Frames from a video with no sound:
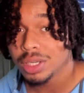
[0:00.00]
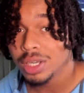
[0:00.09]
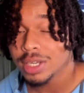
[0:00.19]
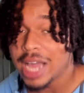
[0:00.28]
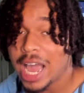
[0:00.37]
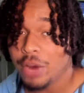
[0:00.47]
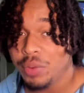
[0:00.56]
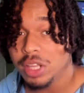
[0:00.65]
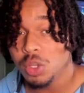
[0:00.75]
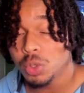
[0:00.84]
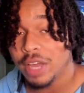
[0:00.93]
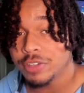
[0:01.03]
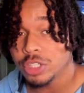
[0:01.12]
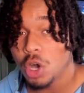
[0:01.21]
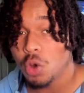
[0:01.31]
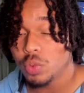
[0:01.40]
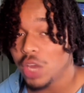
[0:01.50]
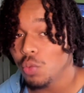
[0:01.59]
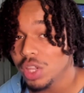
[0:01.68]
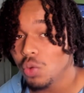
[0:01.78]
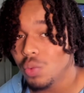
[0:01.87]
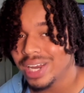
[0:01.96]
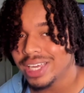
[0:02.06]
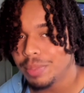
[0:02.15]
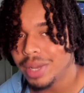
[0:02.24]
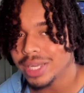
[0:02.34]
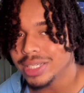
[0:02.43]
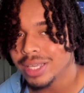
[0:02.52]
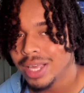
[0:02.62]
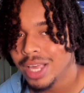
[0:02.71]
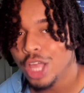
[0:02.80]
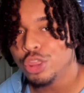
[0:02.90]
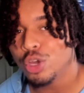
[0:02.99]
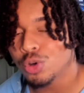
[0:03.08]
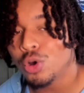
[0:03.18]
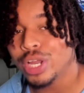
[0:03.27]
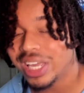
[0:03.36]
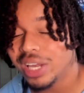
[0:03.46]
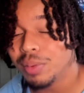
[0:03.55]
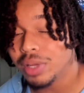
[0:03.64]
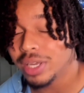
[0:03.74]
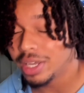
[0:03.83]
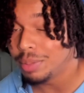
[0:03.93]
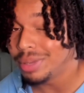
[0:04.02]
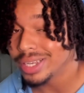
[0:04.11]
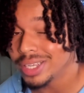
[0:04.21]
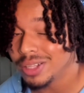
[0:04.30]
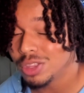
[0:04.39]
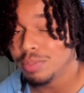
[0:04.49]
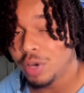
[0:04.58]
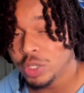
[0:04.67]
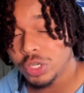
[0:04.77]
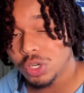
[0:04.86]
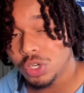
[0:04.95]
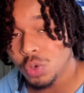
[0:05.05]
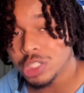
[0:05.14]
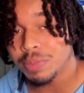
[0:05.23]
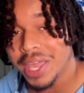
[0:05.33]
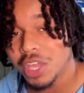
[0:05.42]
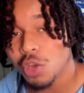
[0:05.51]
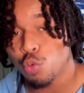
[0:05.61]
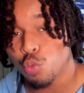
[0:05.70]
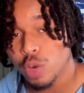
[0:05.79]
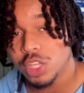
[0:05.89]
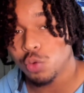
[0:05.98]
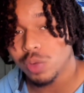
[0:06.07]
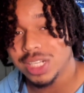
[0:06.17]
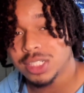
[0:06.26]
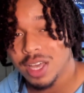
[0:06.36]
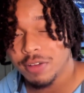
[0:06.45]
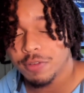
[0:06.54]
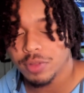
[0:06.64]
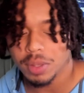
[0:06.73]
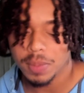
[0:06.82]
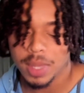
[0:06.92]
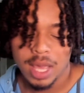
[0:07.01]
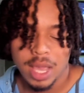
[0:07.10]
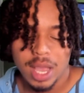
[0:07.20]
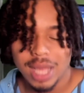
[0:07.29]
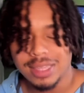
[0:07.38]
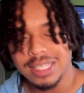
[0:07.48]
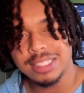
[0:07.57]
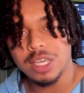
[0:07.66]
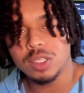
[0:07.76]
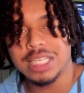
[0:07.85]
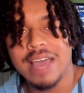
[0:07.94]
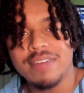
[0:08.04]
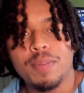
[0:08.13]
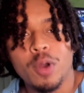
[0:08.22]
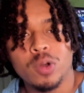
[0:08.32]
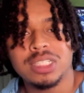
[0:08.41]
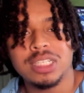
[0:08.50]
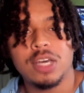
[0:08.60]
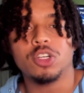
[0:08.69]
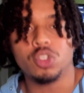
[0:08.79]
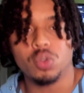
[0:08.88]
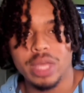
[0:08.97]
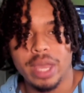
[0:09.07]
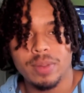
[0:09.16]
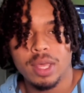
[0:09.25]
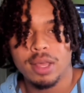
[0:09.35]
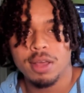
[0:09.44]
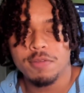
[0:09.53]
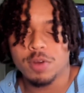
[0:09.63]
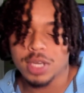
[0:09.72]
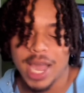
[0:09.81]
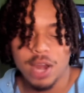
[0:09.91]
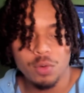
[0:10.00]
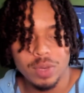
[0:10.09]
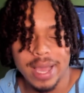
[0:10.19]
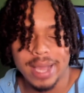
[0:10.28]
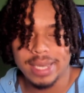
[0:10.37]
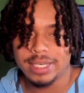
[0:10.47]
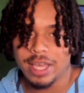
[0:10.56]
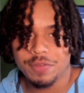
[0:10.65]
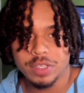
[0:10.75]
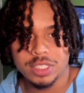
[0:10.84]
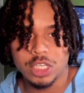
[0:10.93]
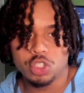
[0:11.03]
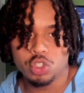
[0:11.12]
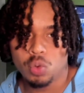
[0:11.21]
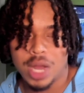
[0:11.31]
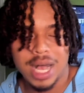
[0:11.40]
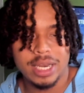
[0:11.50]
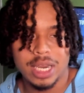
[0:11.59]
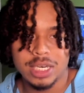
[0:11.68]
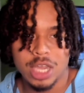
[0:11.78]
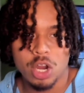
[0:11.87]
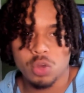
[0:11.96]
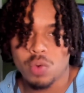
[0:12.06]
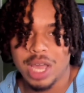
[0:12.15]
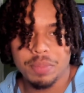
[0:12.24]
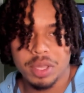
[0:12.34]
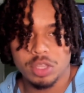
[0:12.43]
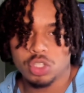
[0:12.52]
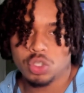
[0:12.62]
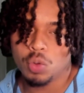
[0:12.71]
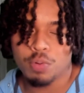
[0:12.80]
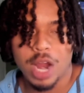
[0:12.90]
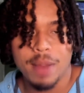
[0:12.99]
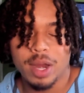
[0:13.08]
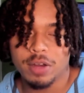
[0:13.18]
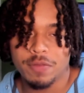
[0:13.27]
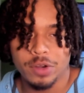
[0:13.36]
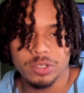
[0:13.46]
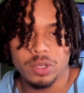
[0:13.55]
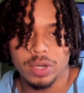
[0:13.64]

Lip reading: Kyrie and Luka have shown when they really want to get a bucket, they're going to get a bucket. The most you can do is make it really, really tough for them. And I think the Celtics have the personnel to do that. For Kyrie, I can definitely see Drew Holiday and Derek White being the 2 primary defenders on